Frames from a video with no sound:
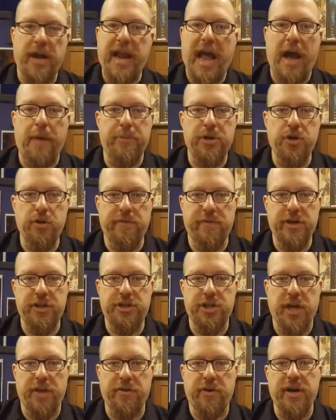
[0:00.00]
to outmaneuver
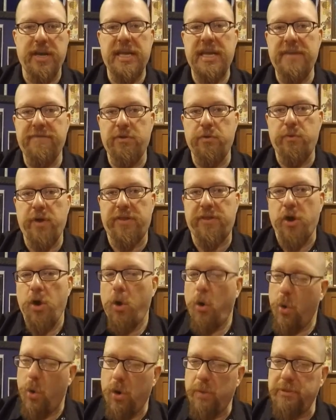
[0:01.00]
each other, and even with
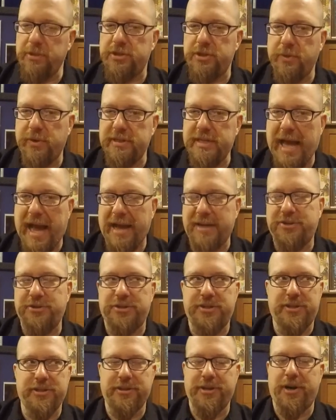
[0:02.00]
almost no attacks, you're
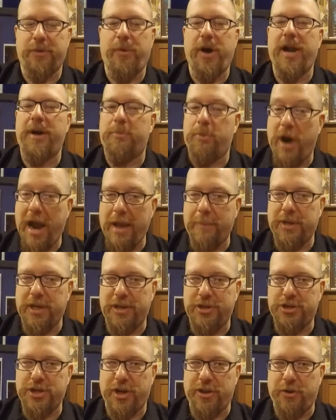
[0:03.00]
still going to wind up ramming
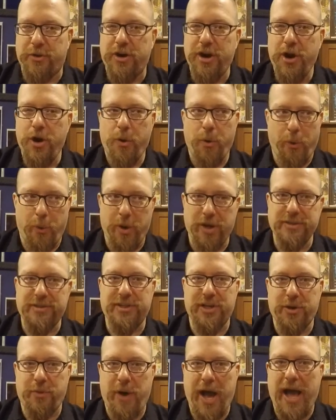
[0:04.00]
each other once
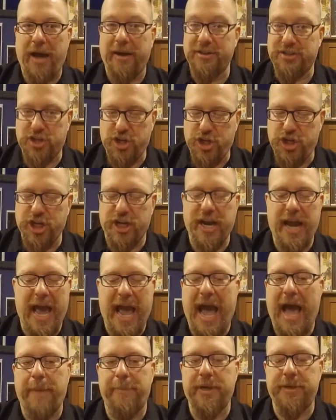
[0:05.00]
in a while. It's going to
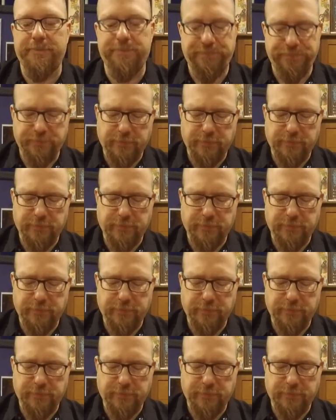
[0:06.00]
happen.